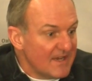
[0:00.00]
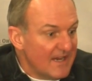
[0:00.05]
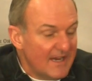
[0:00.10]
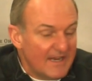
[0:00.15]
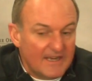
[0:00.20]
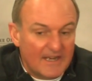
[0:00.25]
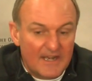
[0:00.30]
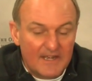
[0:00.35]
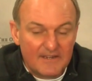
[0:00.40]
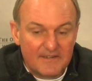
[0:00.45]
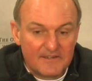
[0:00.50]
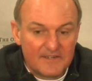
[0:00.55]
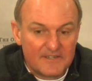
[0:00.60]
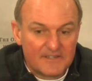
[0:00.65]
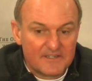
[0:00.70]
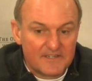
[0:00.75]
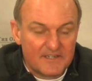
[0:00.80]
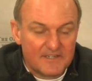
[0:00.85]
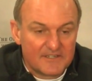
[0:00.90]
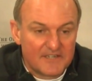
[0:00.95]

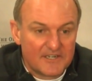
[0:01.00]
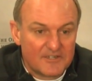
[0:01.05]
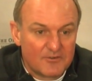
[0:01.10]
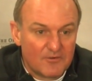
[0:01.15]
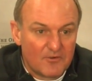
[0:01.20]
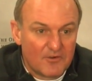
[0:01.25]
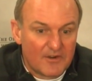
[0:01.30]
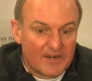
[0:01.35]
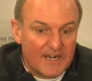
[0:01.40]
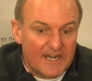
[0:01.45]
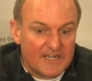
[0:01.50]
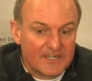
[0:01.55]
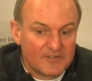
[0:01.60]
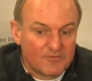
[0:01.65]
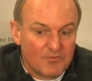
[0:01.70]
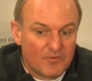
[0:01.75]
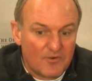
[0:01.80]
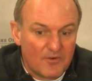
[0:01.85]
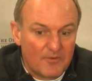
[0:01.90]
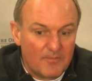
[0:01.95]
As I told our
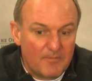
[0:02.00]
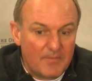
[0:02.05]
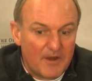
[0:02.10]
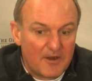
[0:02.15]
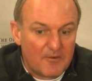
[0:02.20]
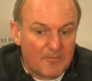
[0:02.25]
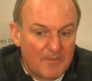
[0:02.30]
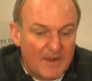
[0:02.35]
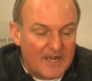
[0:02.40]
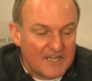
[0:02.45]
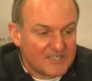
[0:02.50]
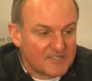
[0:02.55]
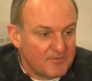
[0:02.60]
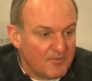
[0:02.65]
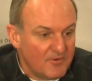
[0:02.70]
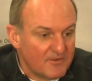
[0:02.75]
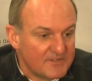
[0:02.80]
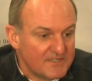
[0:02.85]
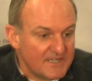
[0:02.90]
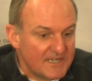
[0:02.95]
guys, we're a better
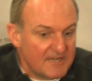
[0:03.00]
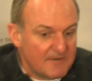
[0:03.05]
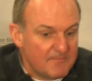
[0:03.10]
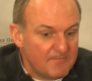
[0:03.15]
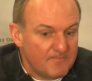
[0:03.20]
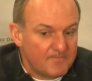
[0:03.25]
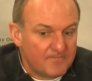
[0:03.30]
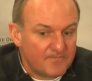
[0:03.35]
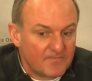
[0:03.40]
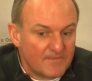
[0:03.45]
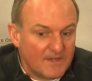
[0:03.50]
basketball team